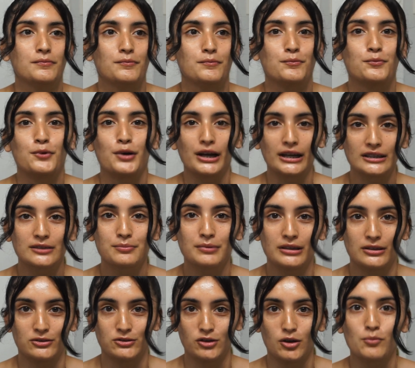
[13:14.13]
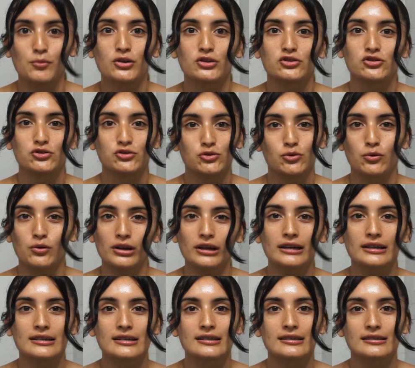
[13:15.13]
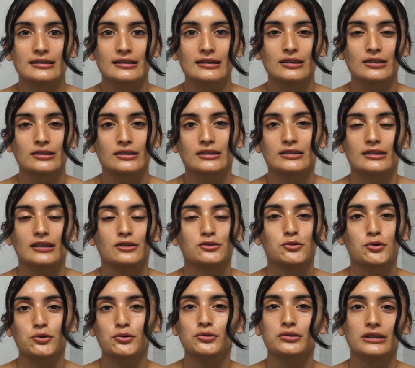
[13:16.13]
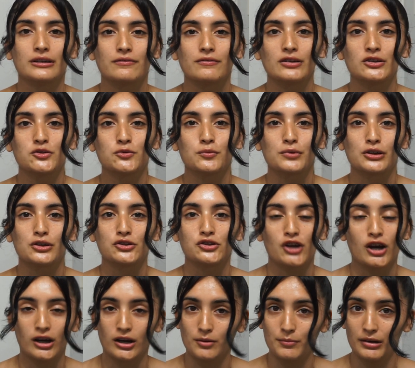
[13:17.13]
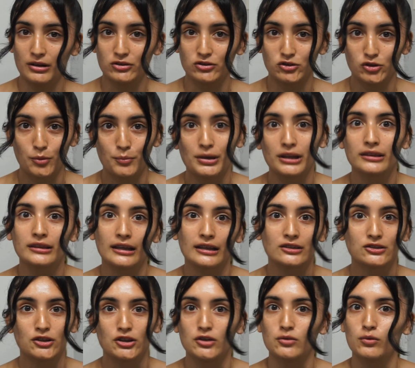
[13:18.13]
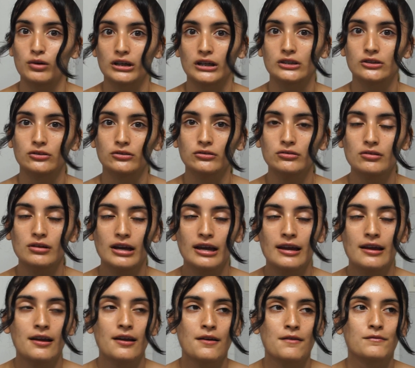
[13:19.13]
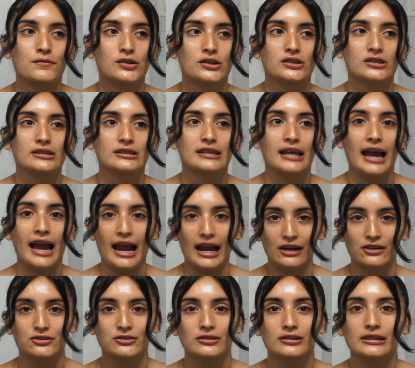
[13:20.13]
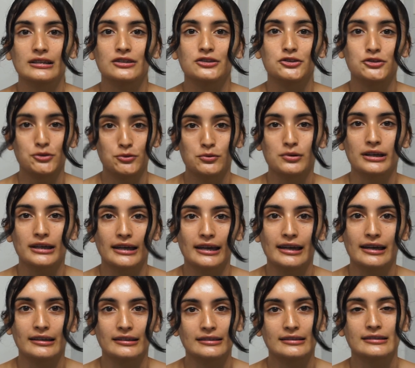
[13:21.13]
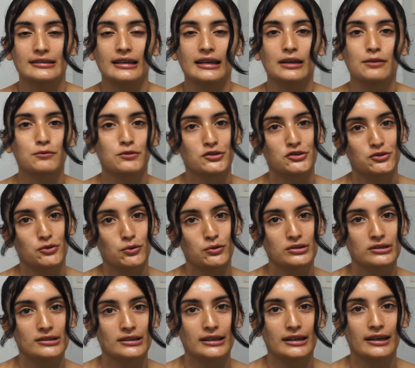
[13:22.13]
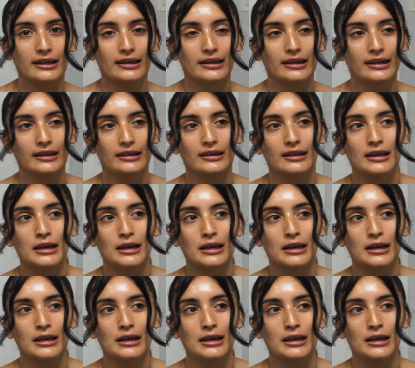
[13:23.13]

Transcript: brings me so much joy, because it's a total difference when you talk about so many things that you want to do versus actually doing it and seeing results in it, and